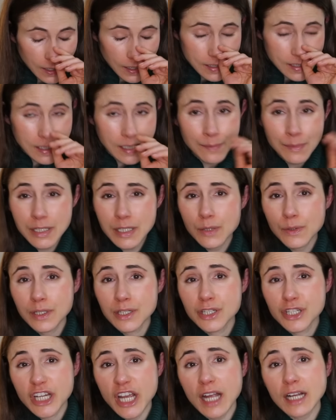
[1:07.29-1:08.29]
it seems to
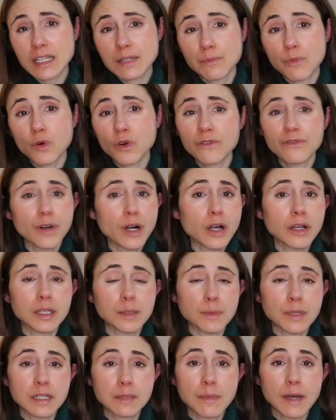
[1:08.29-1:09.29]
inject more
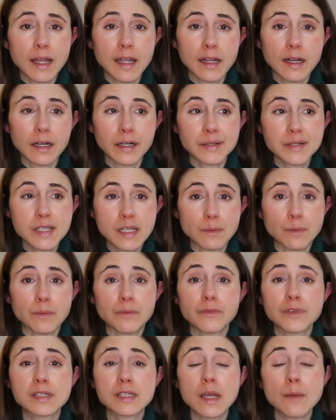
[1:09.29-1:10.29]
volume into my hair some,
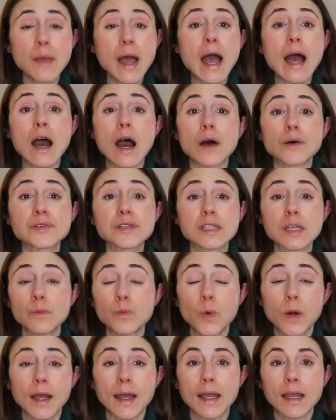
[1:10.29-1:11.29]
somehow,
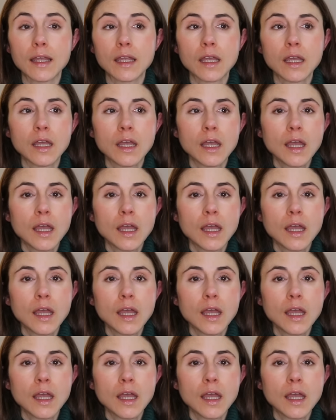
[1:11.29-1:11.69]
some way.